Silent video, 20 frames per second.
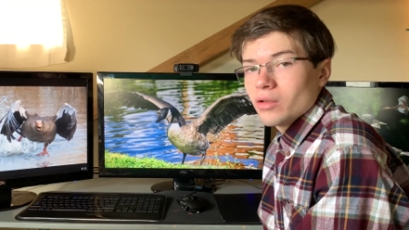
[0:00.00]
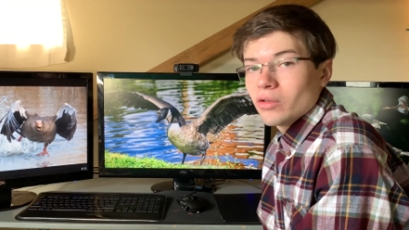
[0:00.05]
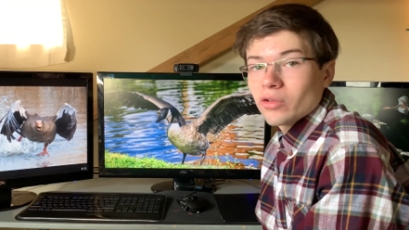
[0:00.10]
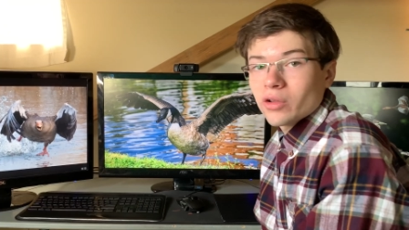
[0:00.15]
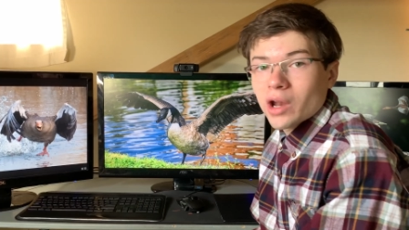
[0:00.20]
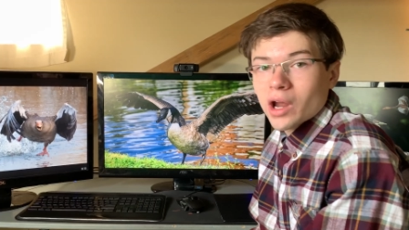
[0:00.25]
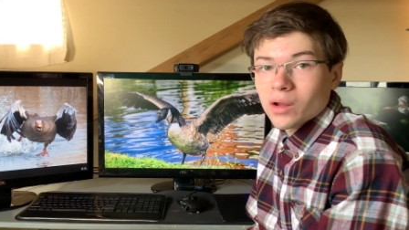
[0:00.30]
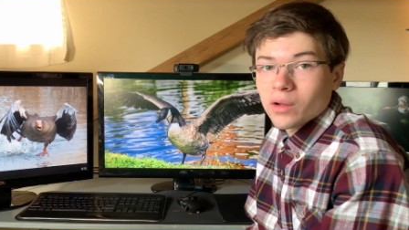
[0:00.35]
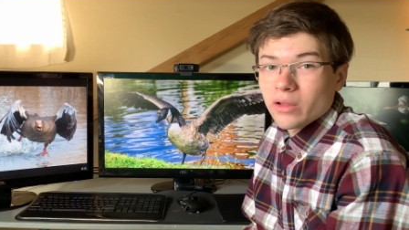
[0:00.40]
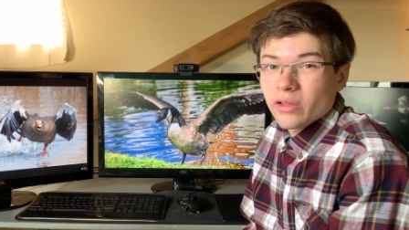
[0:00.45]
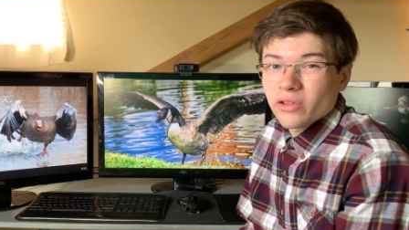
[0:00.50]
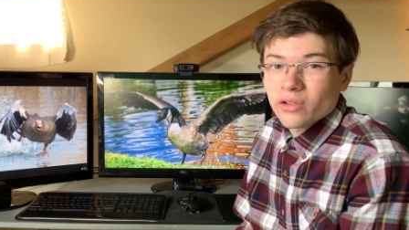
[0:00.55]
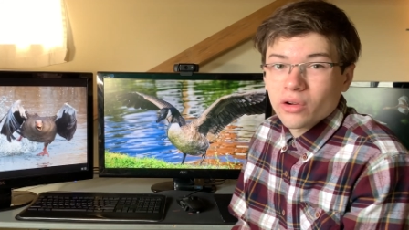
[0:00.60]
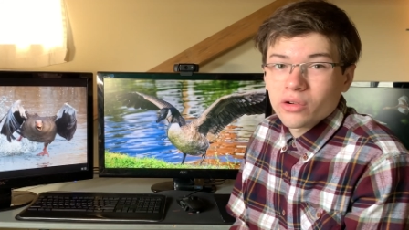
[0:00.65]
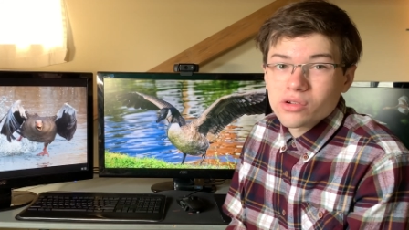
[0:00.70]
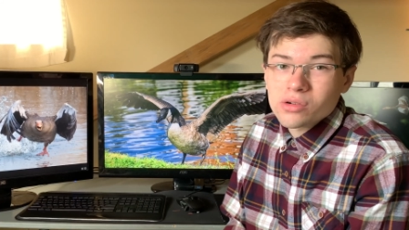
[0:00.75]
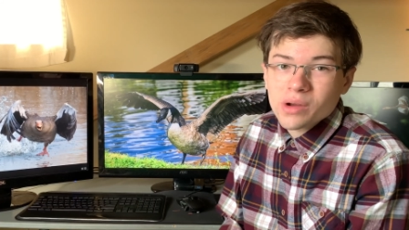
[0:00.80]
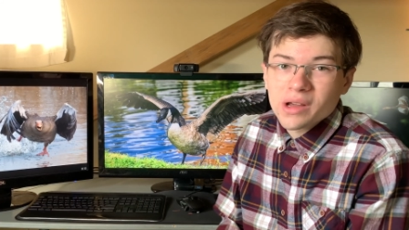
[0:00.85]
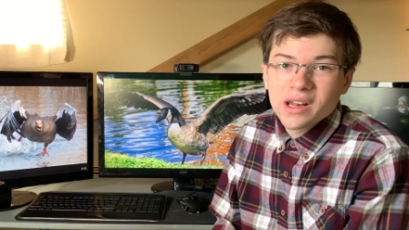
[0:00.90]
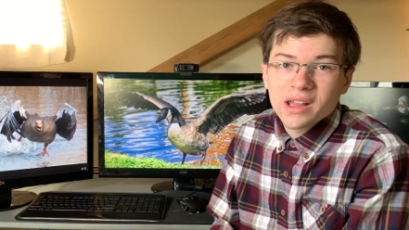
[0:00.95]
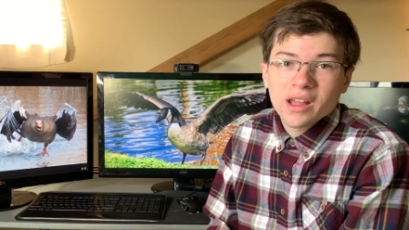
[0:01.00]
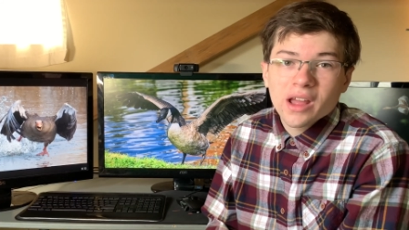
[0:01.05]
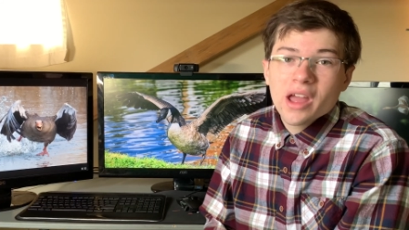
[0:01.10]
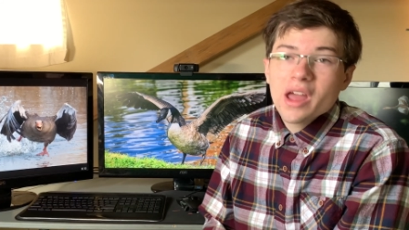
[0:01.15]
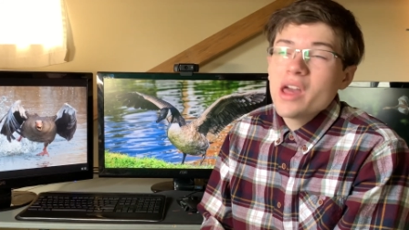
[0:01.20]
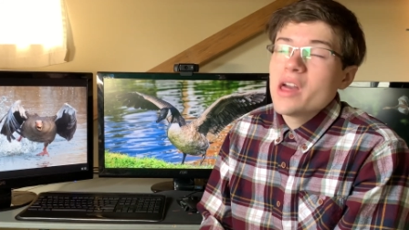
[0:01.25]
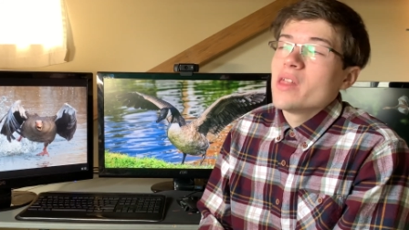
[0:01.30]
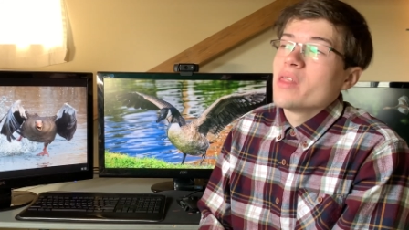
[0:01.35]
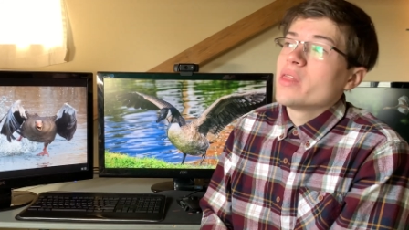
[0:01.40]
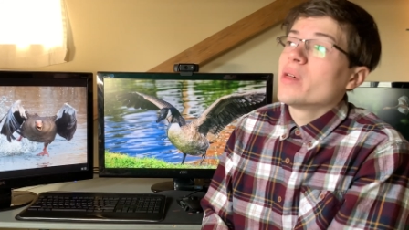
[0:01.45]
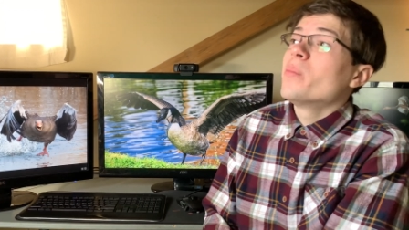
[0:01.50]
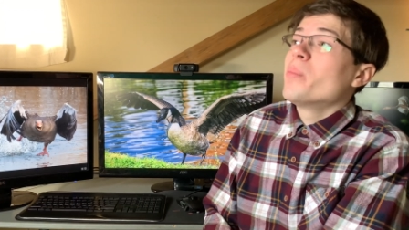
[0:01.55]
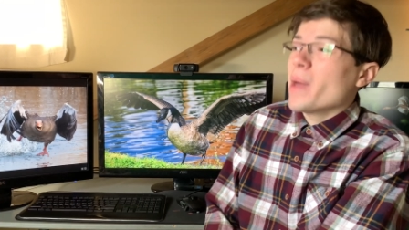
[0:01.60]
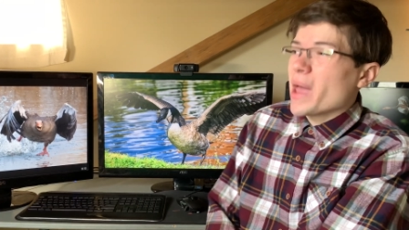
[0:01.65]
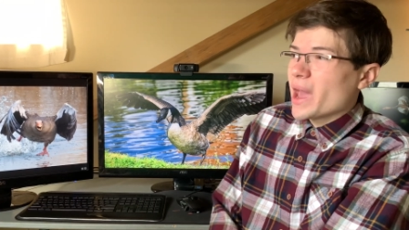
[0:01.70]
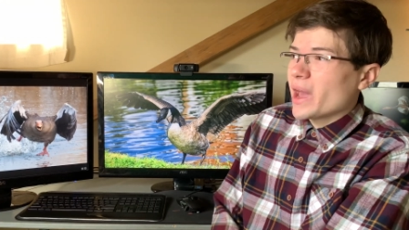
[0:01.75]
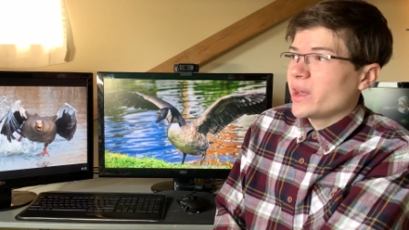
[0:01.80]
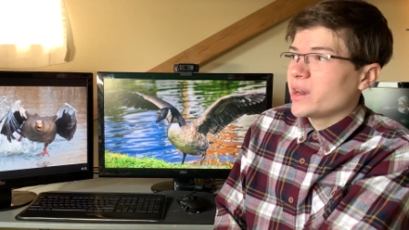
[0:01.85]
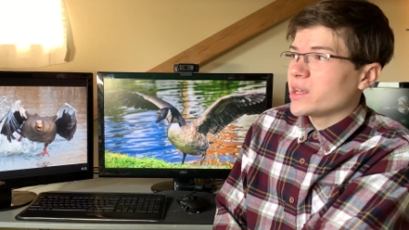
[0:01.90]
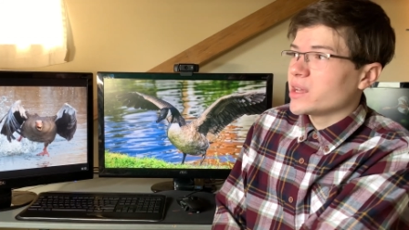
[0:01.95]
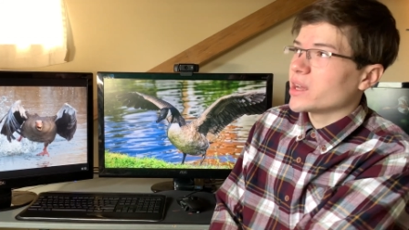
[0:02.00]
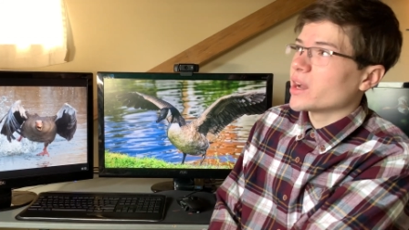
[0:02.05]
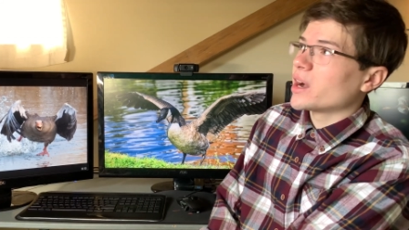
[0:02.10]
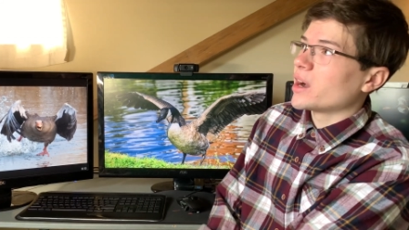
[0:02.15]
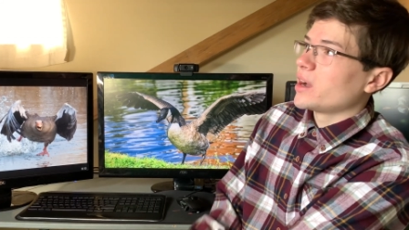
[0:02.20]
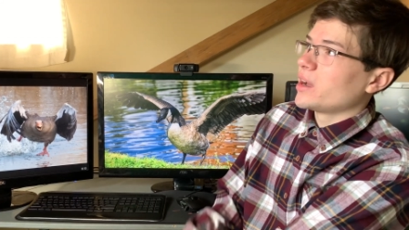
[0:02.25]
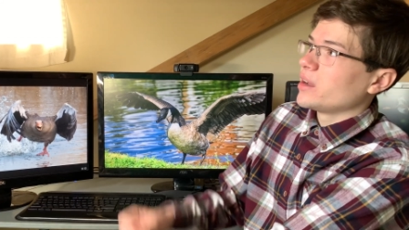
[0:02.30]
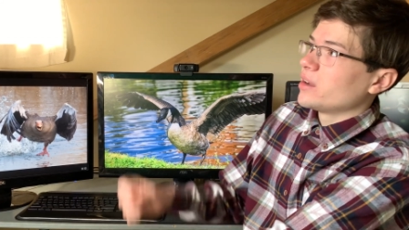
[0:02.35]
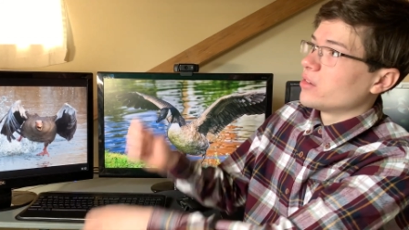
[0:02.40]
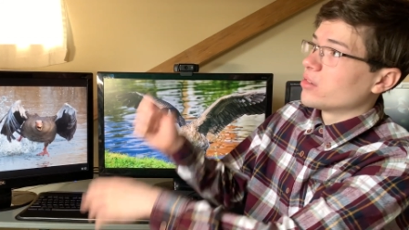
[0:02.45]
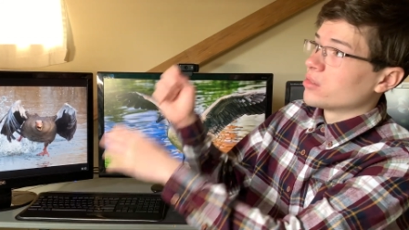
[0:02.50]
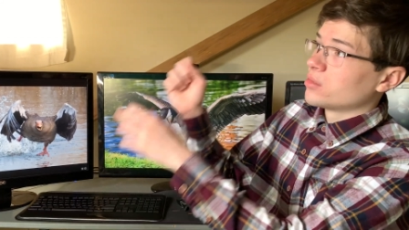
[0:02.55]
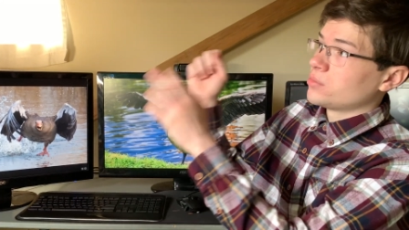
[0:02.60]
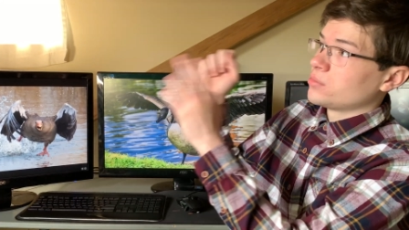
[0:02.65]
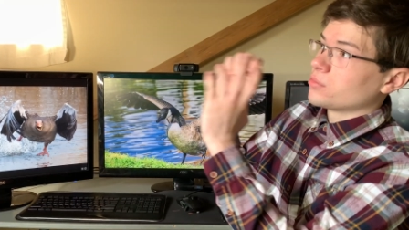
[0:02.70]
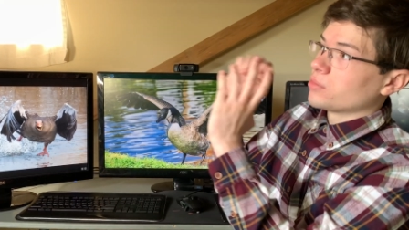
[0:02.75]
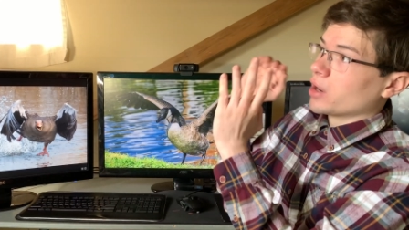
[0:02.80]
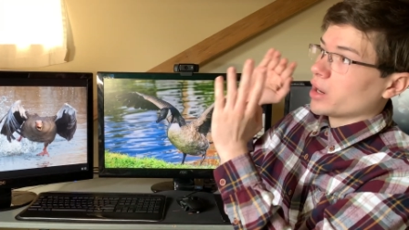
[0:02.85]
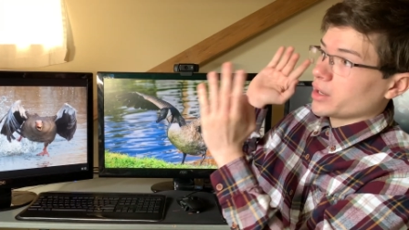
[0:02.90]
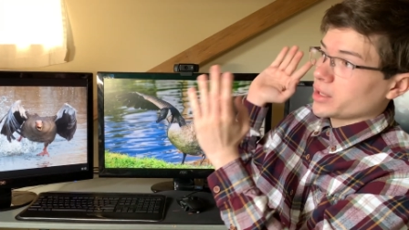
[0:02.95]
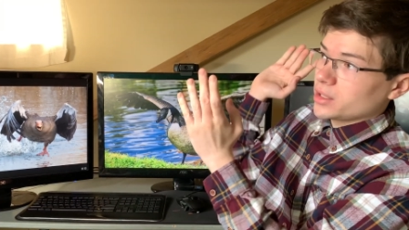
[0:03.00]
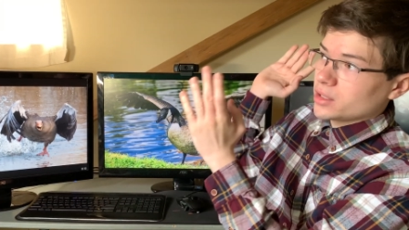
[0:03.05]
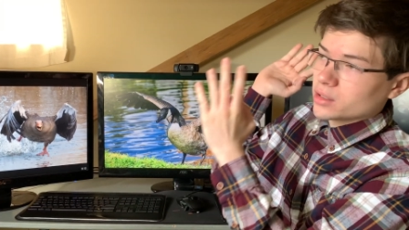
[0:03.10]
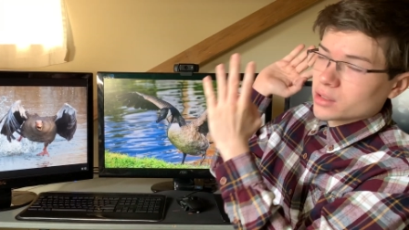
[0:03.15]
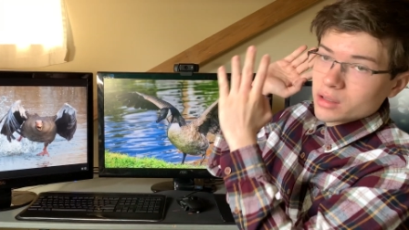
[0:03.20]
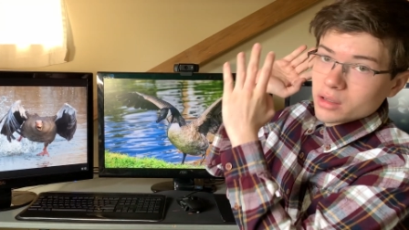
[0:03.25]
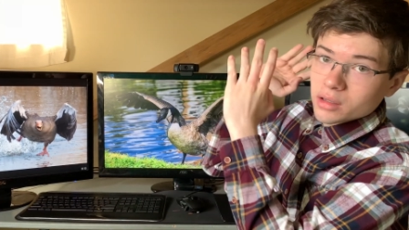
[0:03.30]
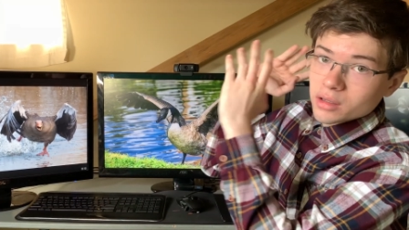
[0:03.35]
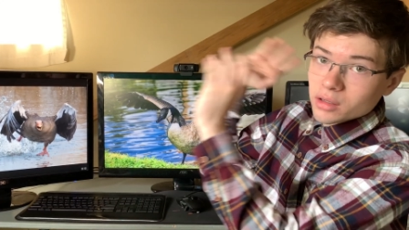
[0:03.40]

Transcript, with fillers: So now let's start training the bad AI. Ready?